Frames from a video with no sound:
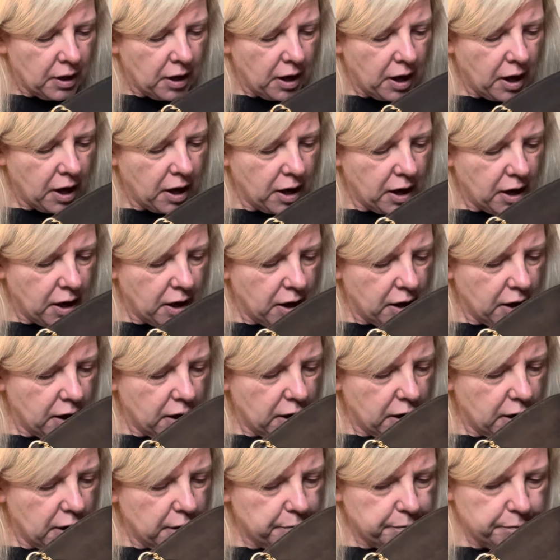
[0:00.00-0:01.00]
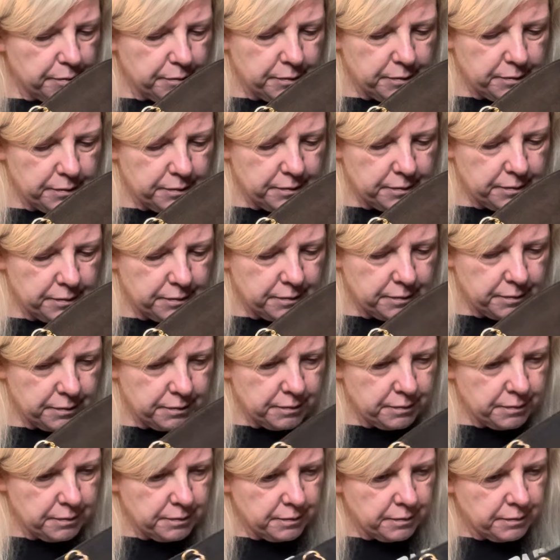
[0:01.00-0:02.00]
Um,
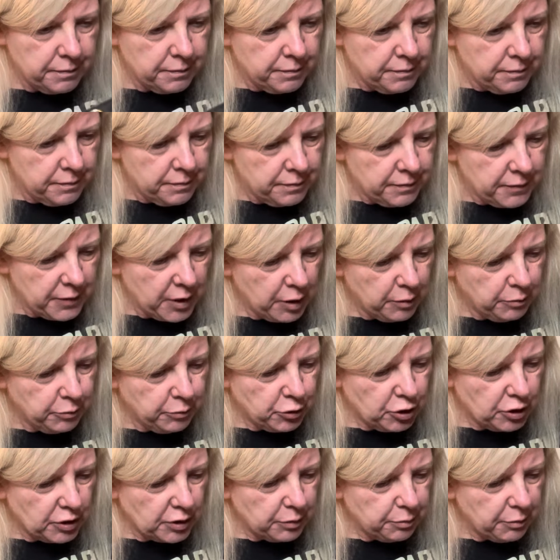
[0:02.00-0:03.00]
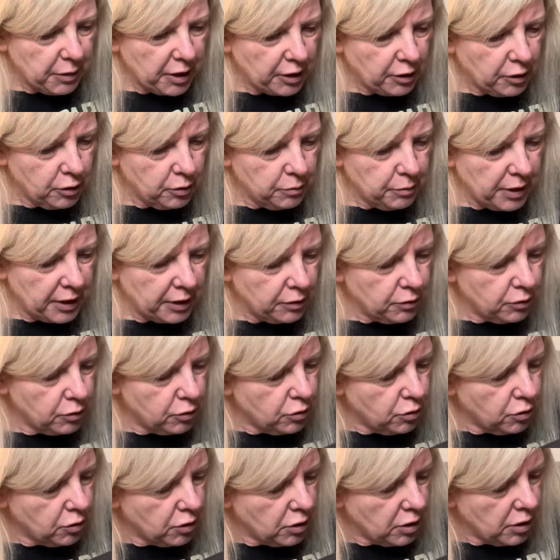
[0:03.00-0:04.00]
yep, she's a Michael Michael
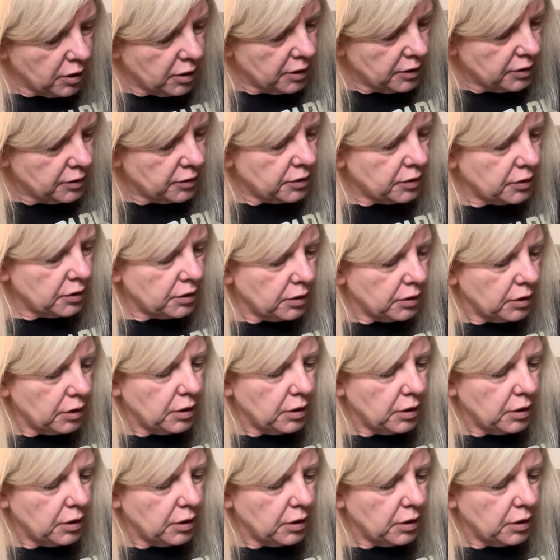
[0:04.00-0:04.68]
Kors.